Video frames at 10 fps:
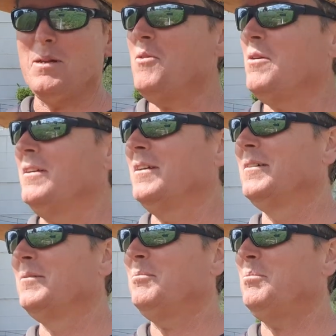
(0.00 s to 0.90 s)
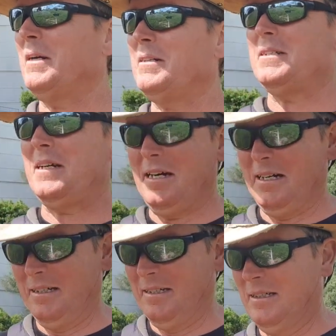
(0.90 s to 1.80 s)
having me on, but uh,
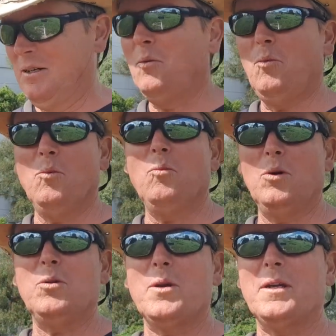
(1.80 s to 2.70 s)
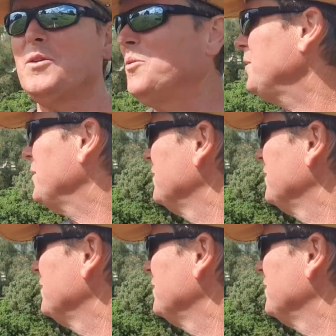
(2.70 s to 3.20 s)
we'll look into